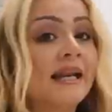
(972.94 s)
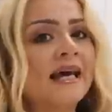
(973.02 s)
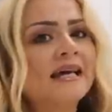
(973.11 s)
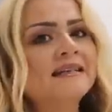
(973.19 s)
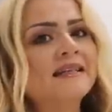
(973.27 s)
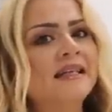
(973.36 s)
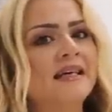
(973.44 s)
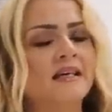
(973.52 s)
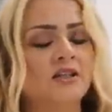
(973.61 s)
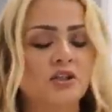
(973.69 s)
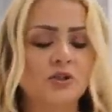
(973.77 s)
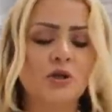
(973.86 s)
next
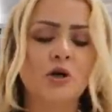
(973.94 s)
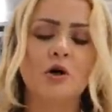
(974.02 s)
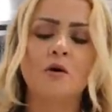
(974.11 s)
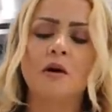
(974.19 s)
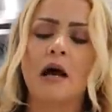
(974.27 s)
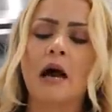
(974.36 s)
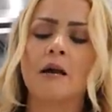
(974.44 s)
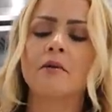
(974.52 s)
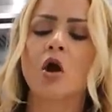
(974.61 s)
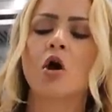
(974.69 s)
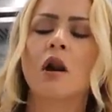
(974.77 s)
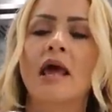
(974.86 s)
thing, you know, I'm
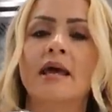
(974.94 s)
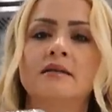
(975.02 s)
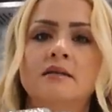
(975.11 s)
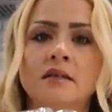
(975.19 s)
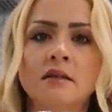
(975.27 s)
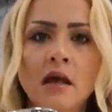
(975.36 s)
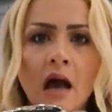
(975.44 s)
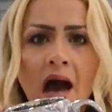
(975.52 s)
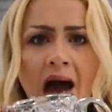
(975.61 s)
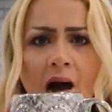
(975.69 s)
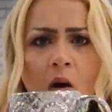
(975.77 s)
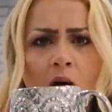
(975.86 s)
collecting
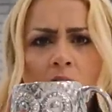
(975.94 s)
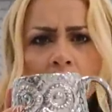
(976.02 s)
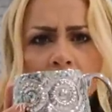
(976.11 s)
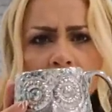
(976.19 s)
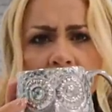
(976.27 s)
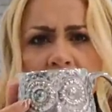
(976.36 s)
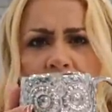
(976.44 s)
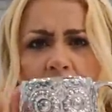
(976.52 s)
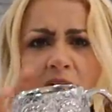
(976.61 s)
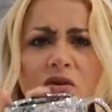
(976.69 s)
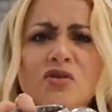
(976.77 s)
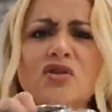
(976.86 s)
owl. I don't know
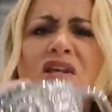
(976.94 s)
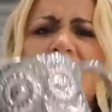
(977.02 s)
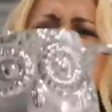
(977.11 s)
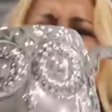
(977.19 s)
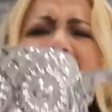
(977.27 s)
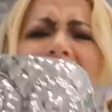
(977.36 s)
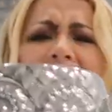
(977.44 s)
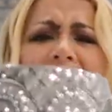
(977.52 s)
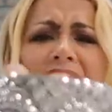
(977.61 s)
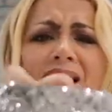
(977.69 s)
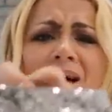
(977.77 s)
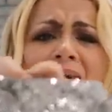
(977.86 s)
how you say
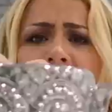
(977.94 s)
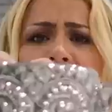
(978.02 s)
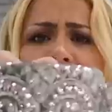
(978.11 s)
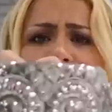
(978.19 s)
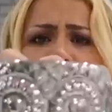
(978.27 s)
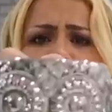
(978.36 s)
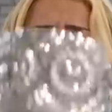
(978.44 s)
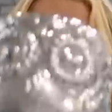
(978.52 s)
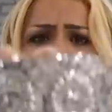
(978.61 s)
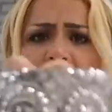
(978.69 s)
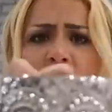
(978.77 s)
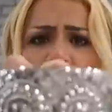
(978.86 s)
that.
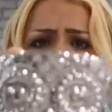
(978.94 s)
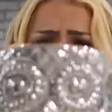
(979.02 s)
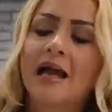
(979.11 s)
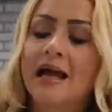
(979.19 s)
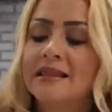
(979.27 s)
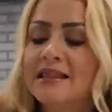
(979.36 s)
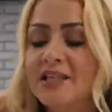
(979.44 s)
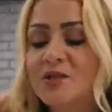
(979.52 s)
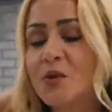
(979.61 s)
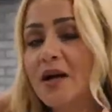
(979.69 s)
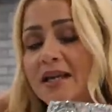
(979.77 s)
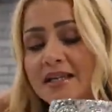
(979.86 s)
Esto. And this
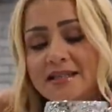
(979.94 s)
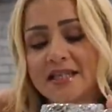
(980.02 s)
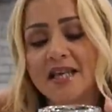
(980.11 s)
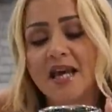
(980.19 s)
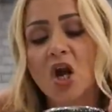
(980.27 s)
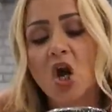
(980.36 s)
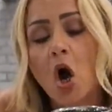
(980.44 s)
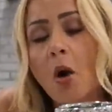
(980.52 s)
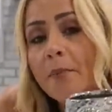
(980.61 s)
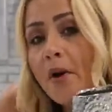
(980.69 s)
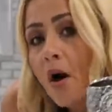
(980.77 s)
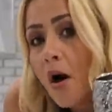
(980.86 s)
one is in a
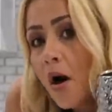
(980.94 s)
cup.